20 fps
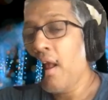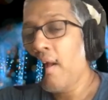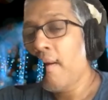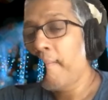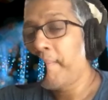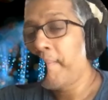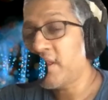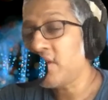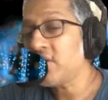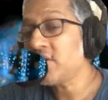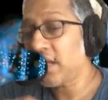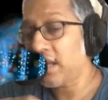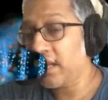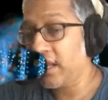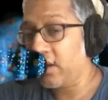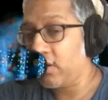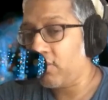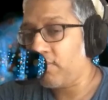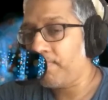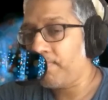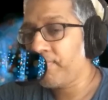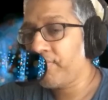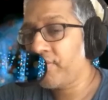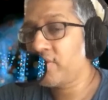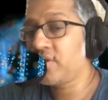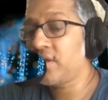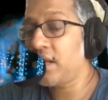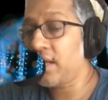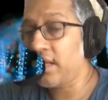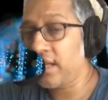But there's a little. There's
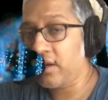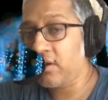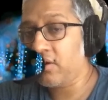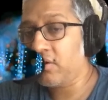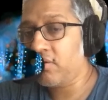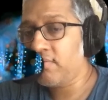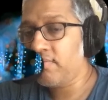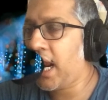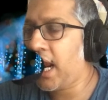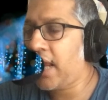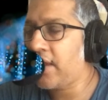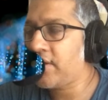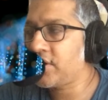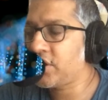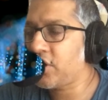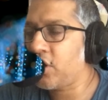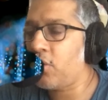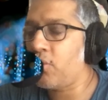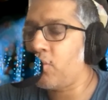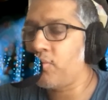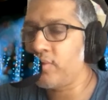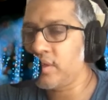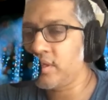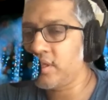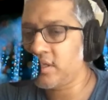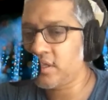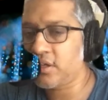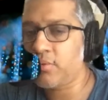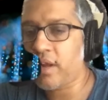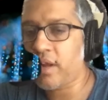a little. So this
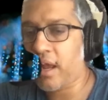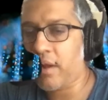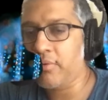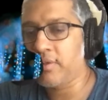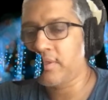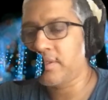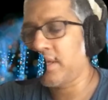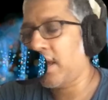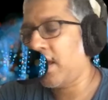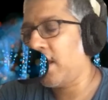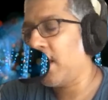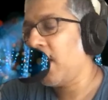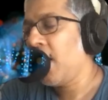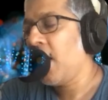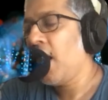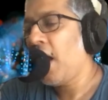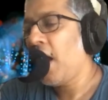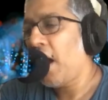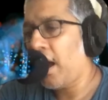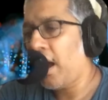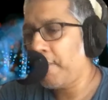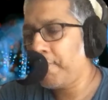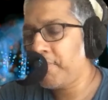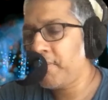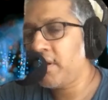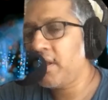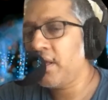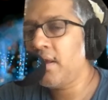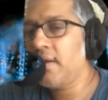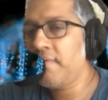is what I will say. I
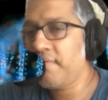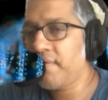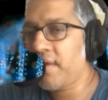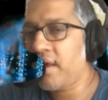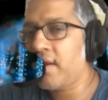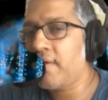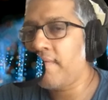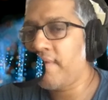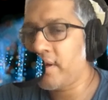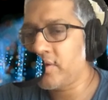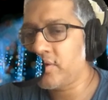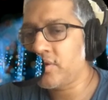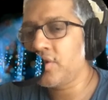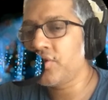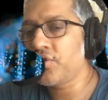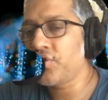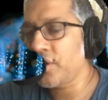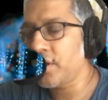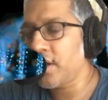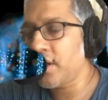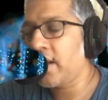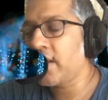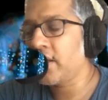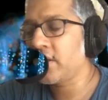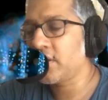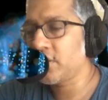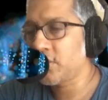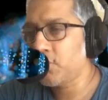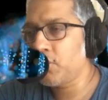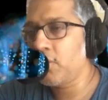believe that eventually
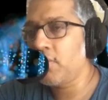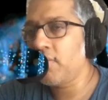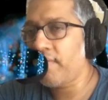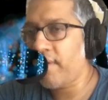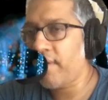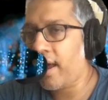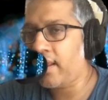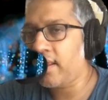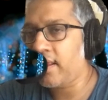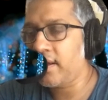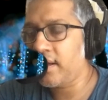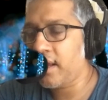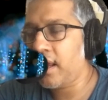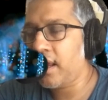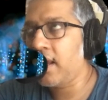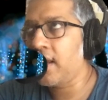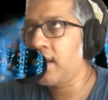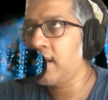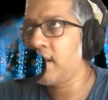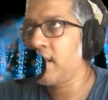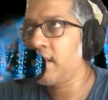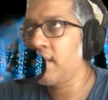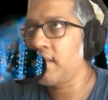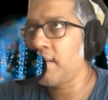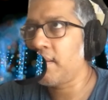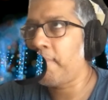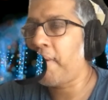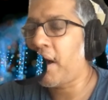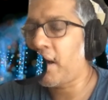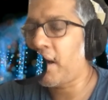genetics will validate the
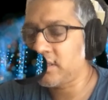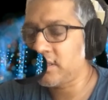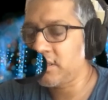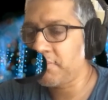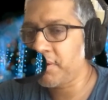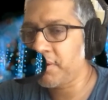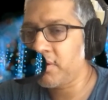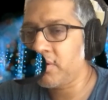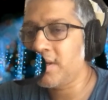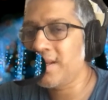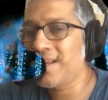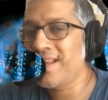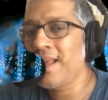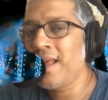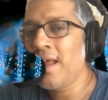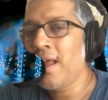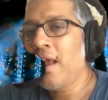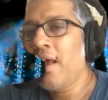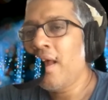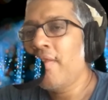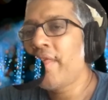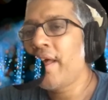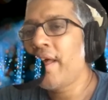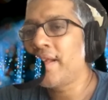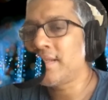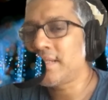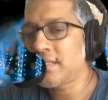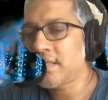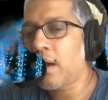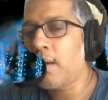possibility that
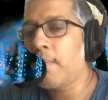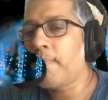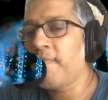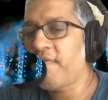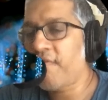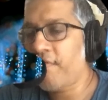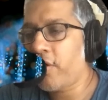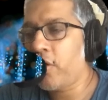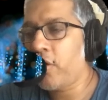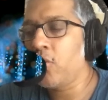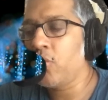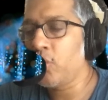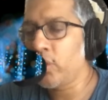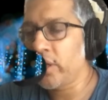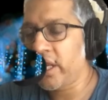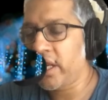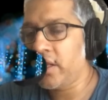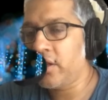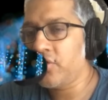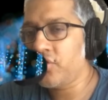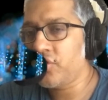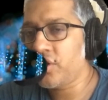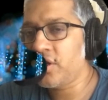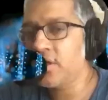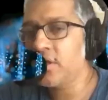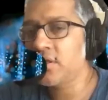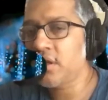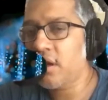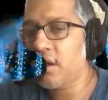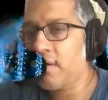some few
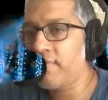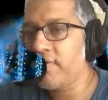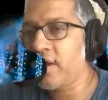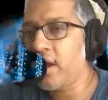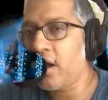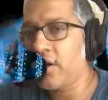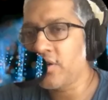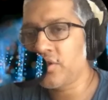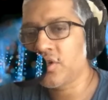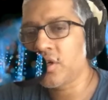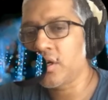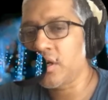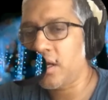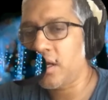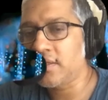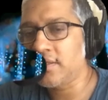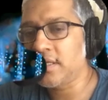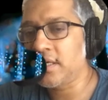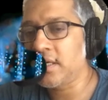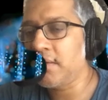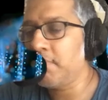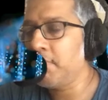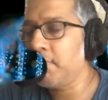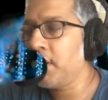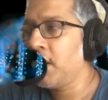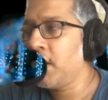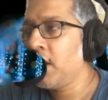lineages of the Ashkenazim